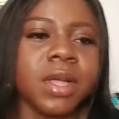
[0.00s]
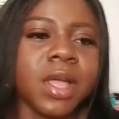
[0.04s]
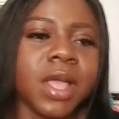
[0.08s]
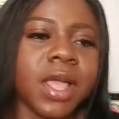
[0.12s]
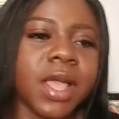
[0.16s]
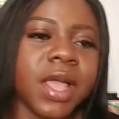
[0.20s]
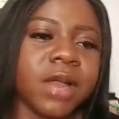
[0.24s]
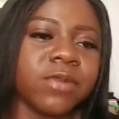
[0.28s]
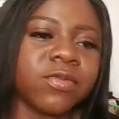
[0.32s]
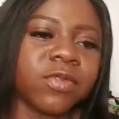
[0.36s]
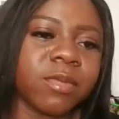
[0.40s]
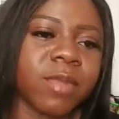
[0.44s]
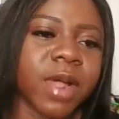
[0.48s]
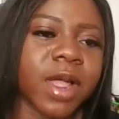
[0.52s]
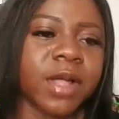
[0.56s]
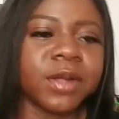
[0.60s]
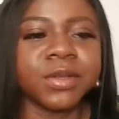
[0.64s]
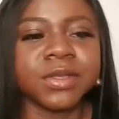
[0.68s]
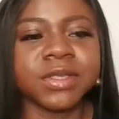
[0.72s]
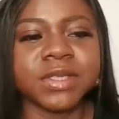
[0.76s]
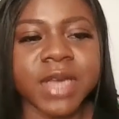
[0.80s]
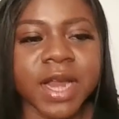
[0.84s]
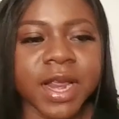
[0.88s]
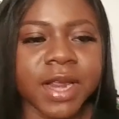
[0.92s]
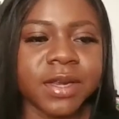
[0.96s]
And from my
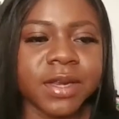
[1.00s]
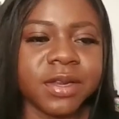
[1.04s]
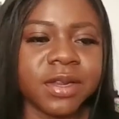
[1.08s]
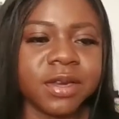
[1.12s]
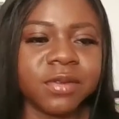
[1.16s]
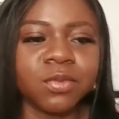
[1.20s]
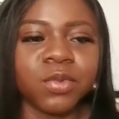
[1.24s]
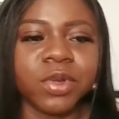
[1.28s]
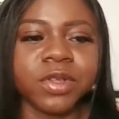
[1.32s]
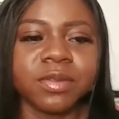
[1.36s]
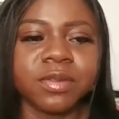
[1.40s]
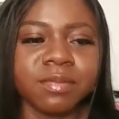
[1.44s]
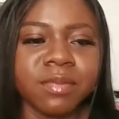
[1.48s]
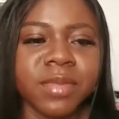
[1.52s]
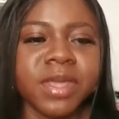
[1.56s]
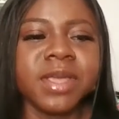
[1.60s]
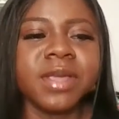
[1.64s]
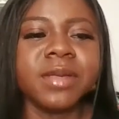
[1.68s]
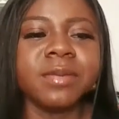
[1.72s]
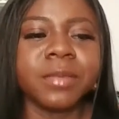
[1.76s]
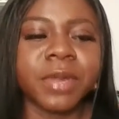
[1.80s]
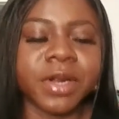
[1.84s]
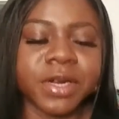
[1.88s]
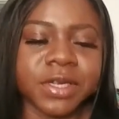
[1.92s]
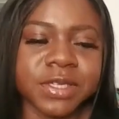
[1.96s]
understanding with
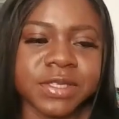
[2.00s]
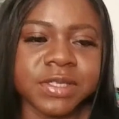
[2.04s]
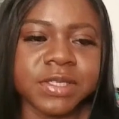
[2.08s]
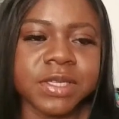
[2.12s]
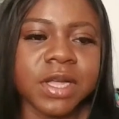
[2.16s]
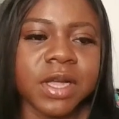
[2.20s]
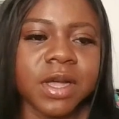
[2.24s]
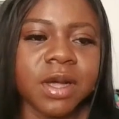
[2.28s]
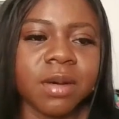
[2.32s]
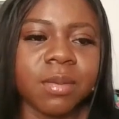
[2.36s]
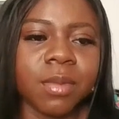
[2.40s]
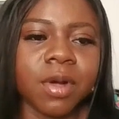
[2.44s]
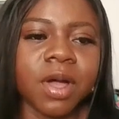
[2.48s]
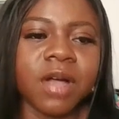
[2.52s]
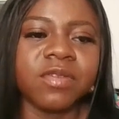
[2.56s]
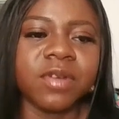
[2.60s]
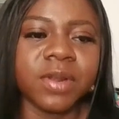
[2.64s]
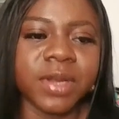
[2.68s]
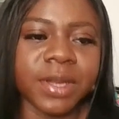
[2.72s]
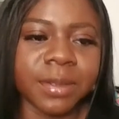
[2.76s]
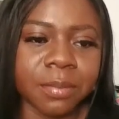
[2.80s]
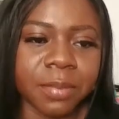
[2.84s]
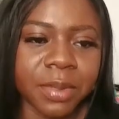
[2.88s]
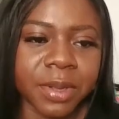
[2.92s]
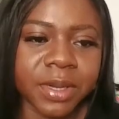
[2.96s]
MIM, there's more
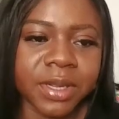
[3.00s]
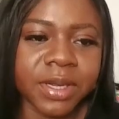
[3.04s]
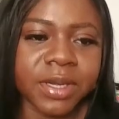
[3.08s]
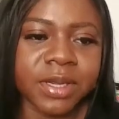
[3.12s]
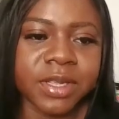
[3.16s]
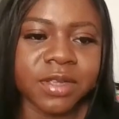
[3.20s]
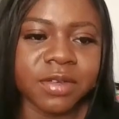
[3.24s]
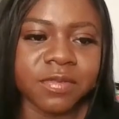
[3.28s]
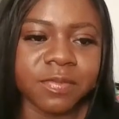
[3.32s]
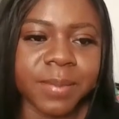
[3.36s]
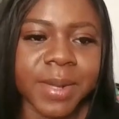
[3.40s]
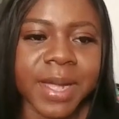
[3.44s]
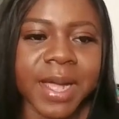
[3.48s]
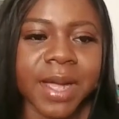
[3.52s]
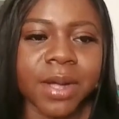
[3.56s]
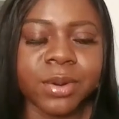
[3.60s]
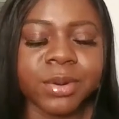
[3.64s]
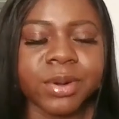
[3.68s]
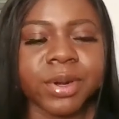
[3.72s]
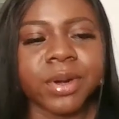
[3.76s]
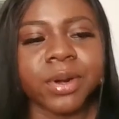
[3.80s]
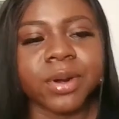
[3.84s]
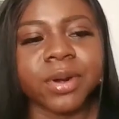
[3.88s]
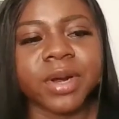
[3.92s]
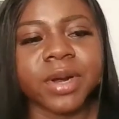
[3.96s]
availability of
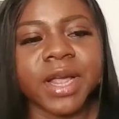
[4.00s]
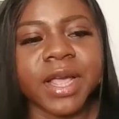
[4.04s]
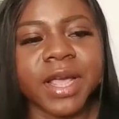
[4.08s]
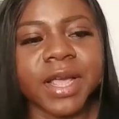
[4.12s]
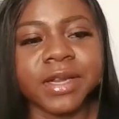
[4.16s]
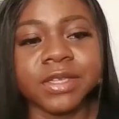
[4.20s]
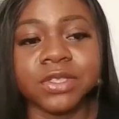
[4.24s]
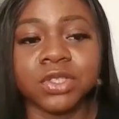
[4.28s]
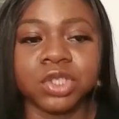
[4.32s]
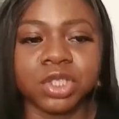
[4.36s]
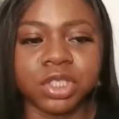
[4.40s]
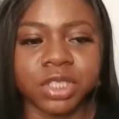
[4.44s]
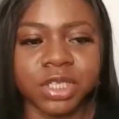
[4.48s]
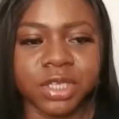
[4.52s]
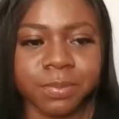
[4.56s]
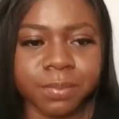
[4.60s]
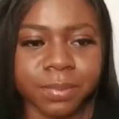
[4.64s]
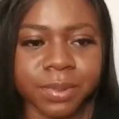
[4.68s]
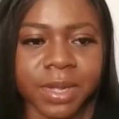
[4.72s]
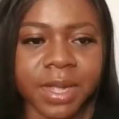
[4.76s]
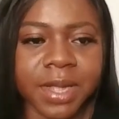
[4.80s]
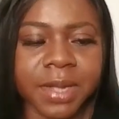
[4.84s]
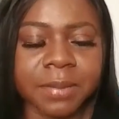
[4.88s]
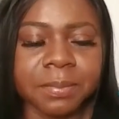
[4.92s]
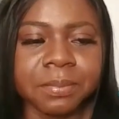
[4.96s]
powder and it's
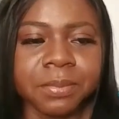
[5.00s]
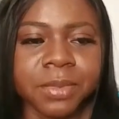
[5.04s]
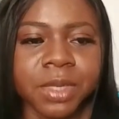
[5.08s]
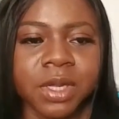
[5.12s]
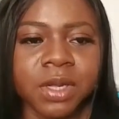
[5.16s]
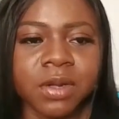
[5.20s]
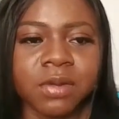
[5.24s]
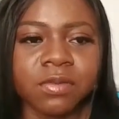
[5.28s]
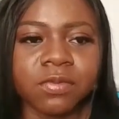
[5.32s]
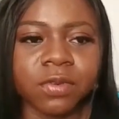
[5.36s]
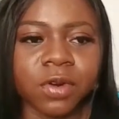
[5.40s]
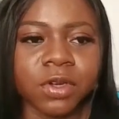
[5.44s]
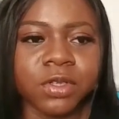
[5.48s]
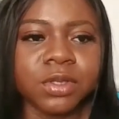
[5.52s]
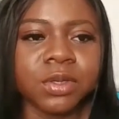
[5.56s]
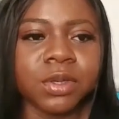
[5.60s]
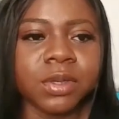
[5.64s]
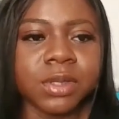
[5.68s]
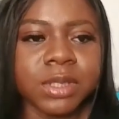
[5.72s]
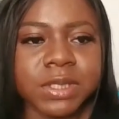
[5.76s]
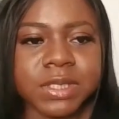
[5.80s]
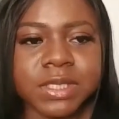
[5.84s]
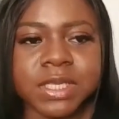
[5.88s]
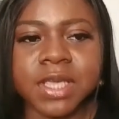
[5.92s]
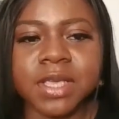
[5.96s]
cheaper. For
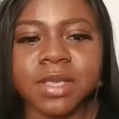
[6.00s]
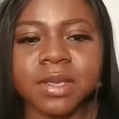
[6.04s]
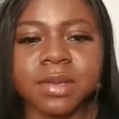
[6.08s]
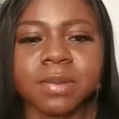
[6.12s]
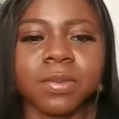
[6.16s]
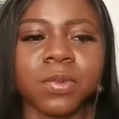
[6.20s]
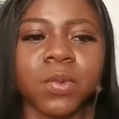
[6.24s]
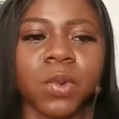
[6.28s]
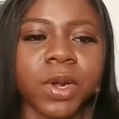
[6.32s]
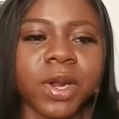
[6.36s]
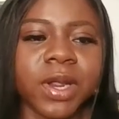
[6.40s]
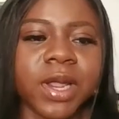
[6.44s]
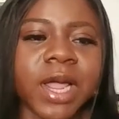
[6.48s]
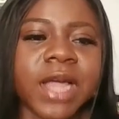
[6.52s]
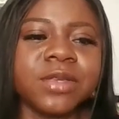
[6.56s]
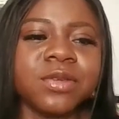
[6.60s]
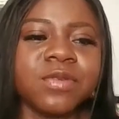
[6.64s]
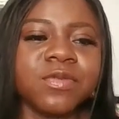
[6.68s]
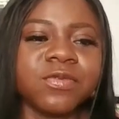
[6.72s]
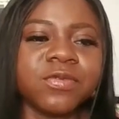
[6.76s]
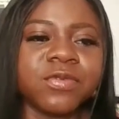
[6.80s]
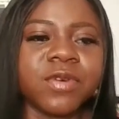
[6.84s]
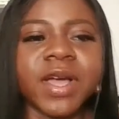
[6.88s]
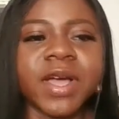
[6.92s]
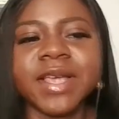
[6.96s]
your team, what are
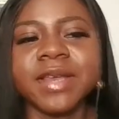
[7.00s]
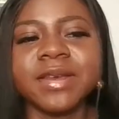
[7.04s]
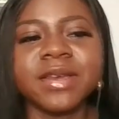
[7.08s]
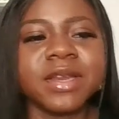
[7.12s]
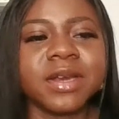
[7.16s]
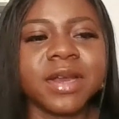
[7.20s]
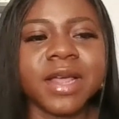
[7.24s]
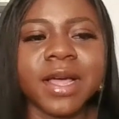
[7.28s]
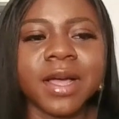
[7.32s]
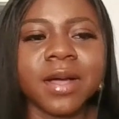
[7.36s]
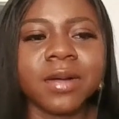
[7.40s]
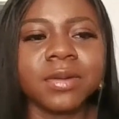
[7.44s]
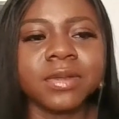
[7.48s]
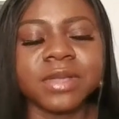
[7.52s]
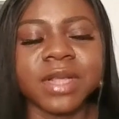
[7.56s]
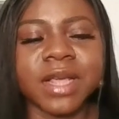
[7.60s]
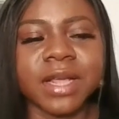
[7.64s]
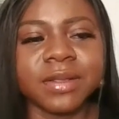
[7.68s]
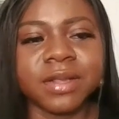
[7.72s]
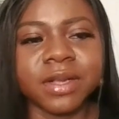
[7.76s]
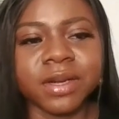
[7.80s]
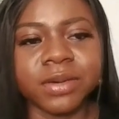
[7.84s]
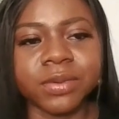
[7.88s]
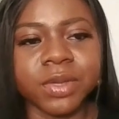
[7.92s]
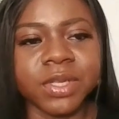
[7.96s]
you finding out
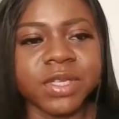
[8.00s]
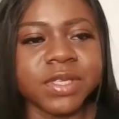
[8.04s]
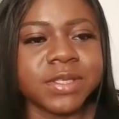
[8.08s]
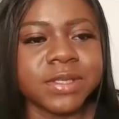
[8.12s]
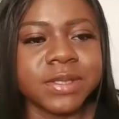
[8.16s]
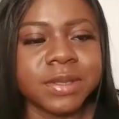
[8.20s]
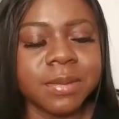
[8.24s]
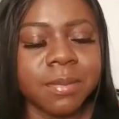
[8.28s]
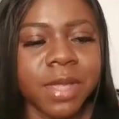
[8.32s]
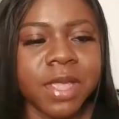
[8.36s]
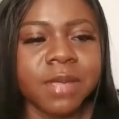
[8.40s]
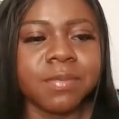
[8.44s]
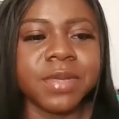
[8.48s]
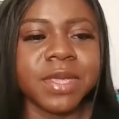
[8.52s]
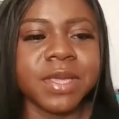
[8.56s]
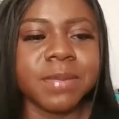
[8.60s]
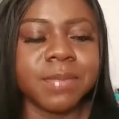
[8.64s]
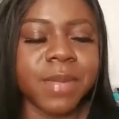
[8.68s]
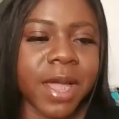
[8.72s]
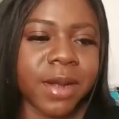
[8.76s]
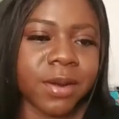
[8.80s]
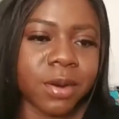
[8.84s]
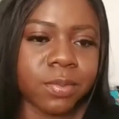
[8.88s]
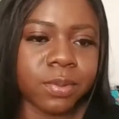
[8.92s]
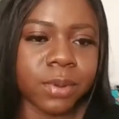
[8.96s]
that there is maybe
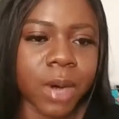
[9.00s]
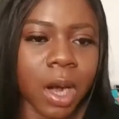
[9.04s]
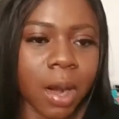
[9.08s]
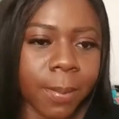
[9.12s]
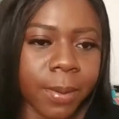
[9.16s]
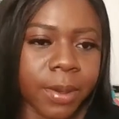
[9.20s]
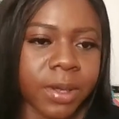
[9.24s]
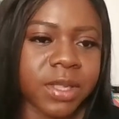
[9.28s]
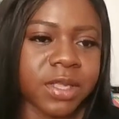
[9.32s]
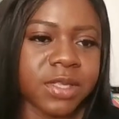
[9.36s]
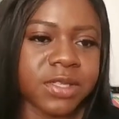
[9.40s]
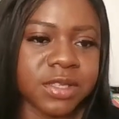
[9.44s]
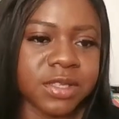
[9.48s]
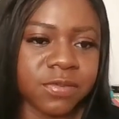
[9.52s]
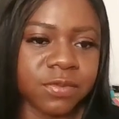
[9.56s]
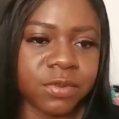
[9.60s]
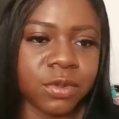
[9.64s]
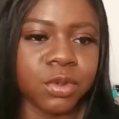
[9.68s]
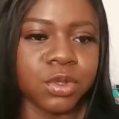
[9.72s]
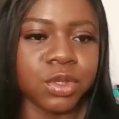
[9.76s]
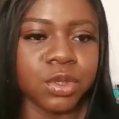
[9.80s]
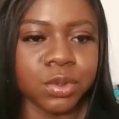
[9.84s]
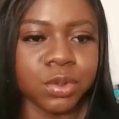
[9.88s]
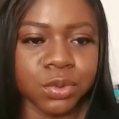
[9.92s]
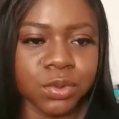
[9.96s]
better properties if
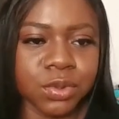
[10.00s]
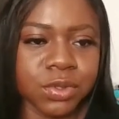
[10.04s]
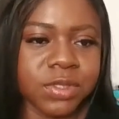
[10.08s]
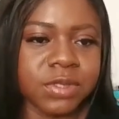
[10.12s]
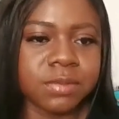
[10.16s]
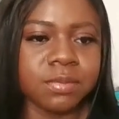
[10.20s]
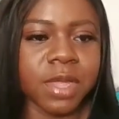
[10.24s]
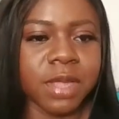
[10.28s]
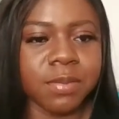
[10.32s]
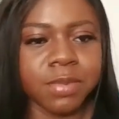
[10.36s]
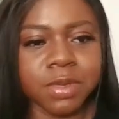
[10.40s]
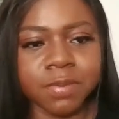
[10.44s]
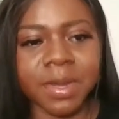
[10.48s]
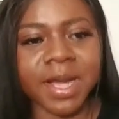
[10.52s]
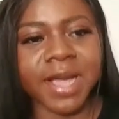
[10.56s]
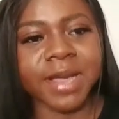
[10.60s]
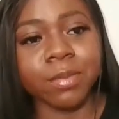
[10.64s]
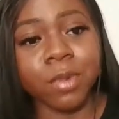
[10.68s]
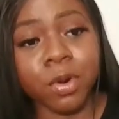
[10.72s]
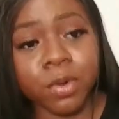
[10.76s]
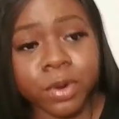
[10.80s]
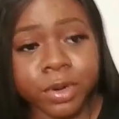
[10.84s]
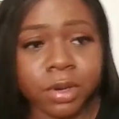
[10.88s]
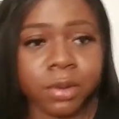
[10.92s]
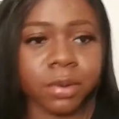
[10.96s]
you use maybe
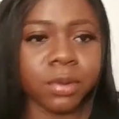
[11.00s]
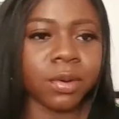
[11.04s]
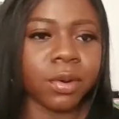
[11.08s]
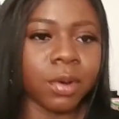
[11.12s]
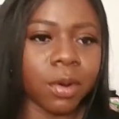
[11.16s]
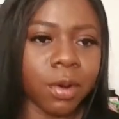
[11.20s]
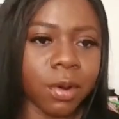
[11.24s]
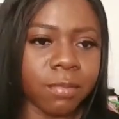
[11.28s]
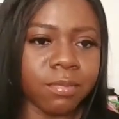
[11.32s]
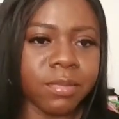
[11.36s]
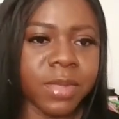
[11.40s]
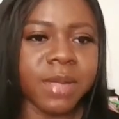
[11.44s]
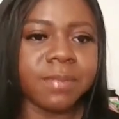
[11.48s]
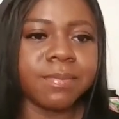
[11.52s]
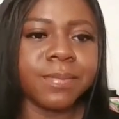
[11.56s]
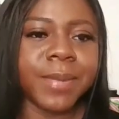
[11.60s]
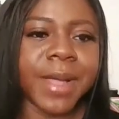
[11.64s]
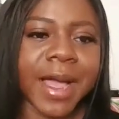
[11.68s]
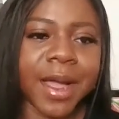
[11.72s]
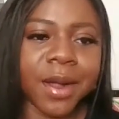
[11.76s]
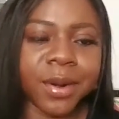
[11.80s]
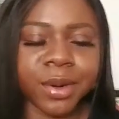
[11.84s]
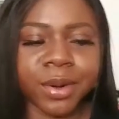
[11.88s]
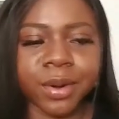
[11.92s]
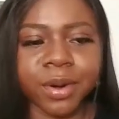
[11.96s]
bimodal or MIM
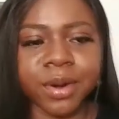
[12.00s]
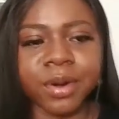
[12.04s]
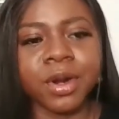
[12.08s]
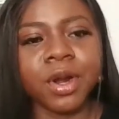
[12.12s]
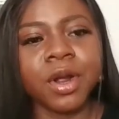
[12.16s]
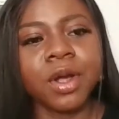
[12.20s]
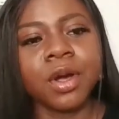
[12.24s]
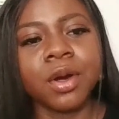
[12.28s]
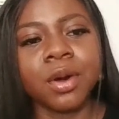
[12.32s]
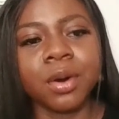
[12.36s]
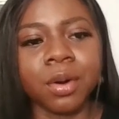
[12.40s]
powder?